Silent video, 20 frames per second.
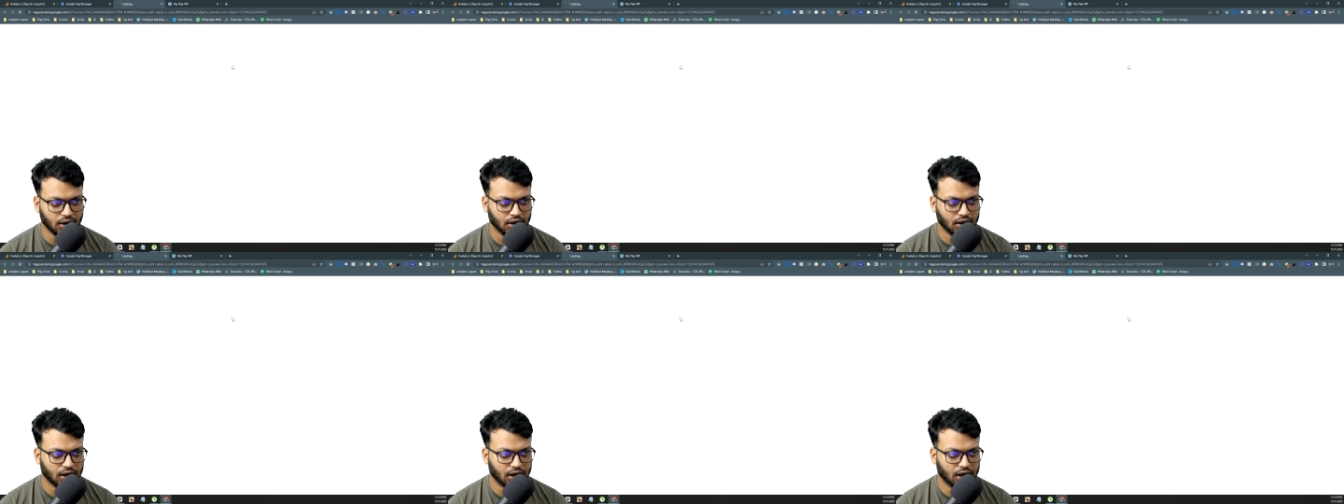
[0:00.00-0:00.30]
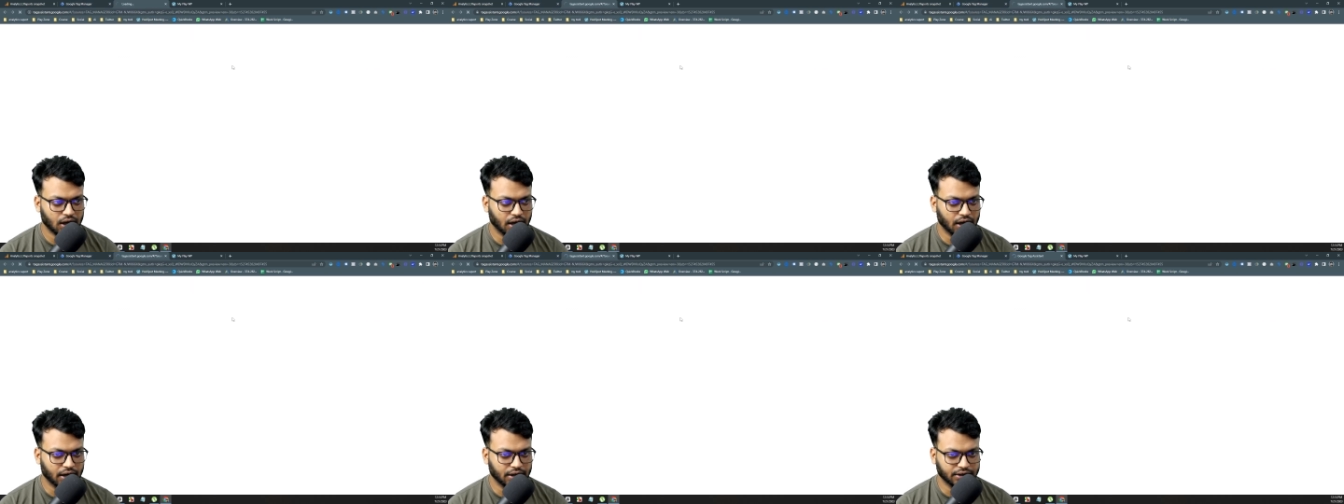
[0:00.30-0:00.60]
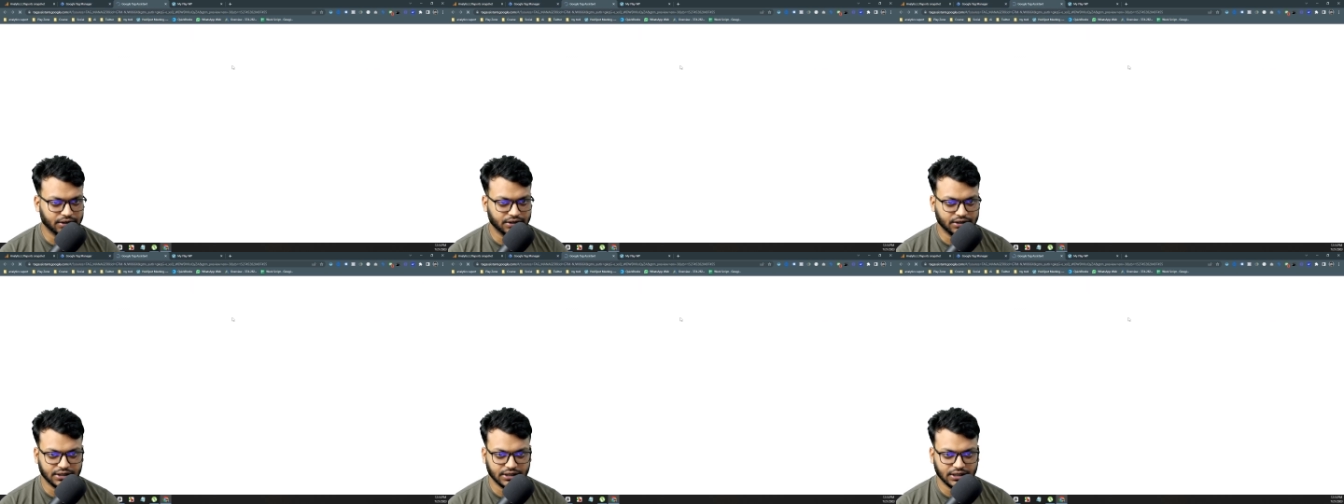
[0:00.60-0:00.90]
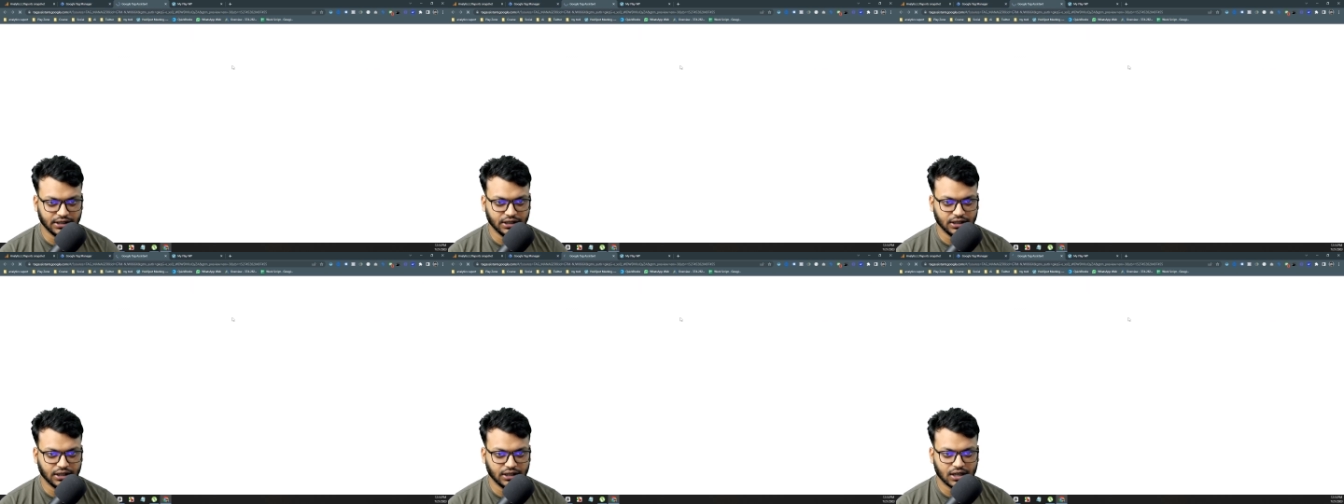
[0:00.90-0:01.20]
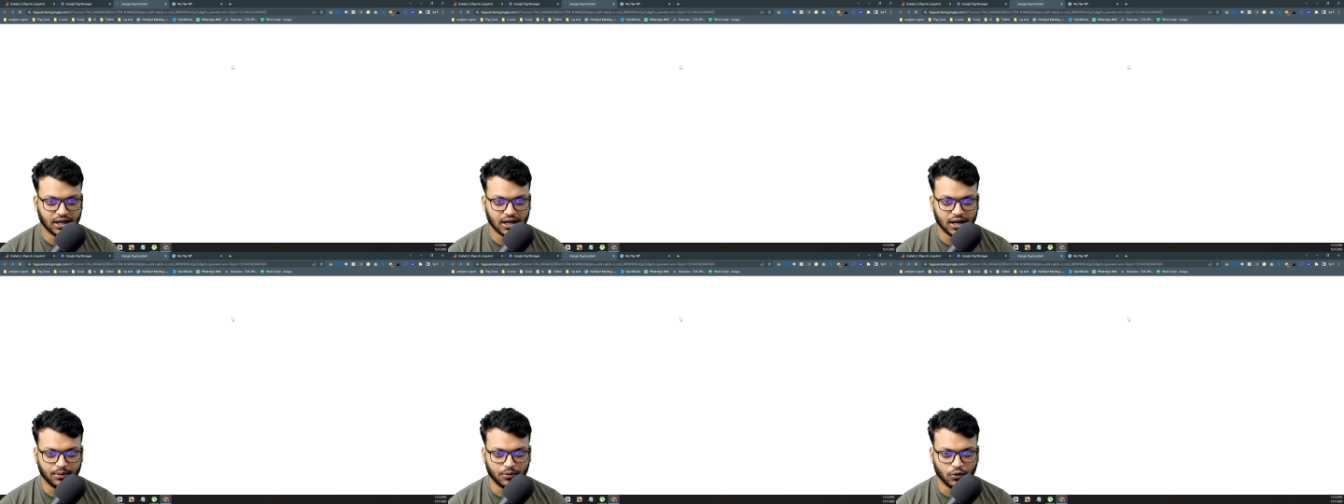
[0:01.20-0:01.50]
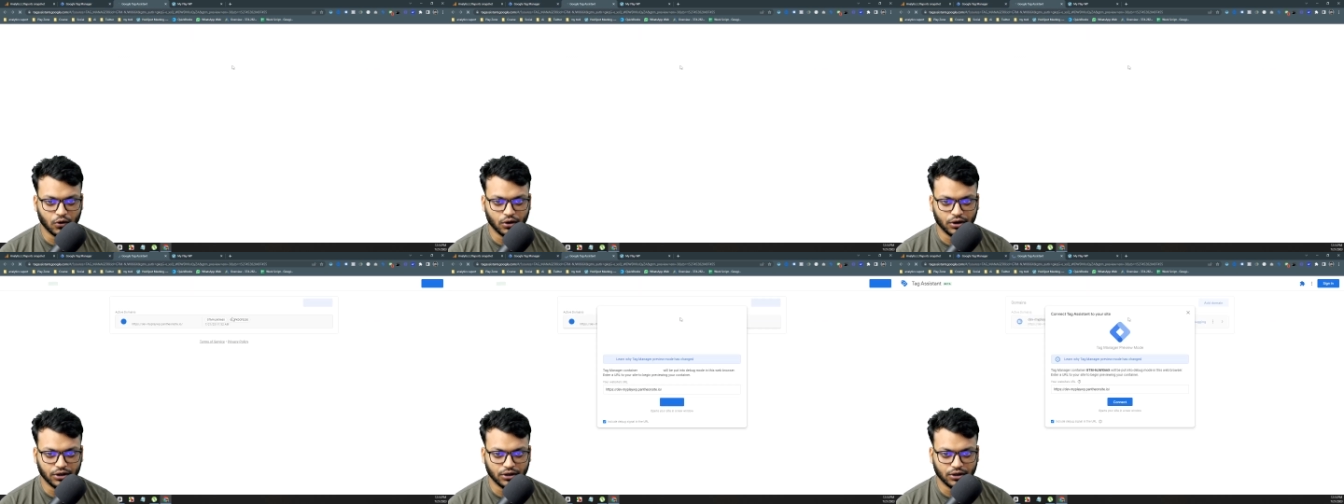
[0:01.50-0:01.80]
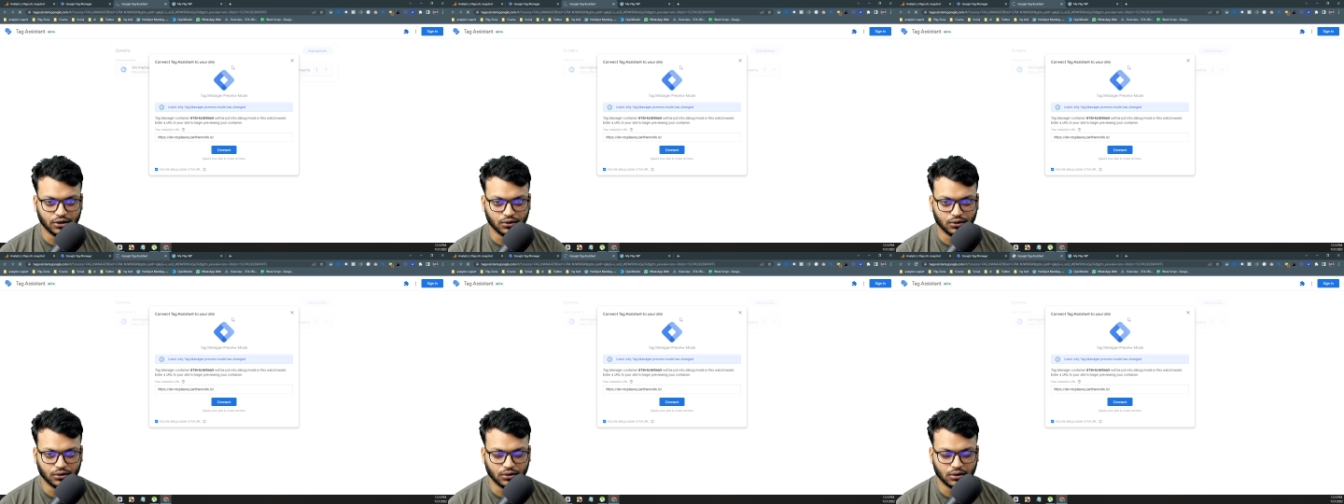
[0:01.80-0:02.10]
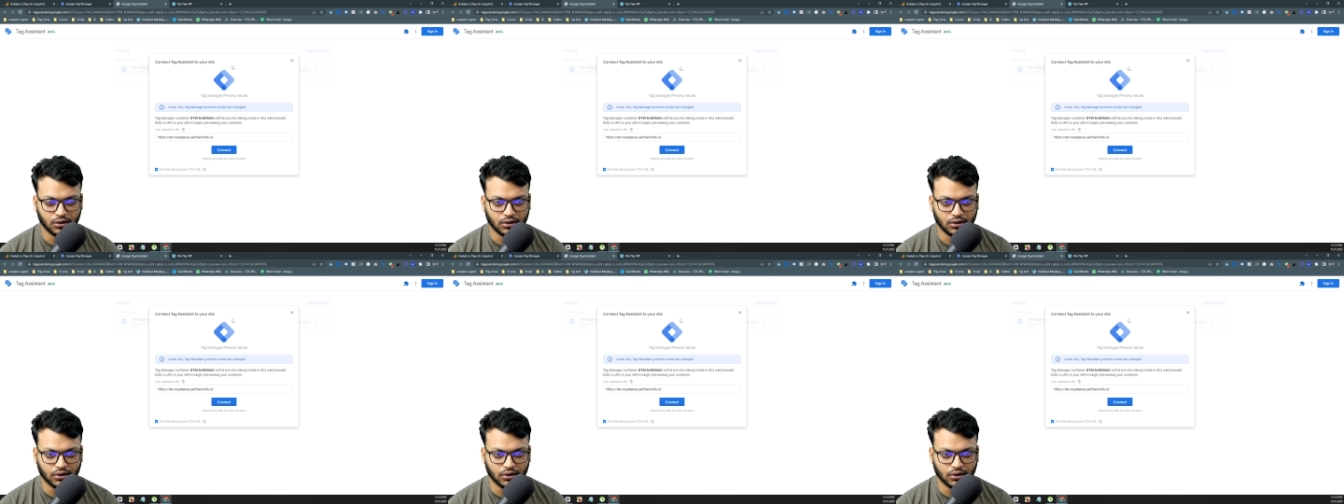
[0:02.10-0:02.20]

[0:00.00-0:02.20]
and see I'm going to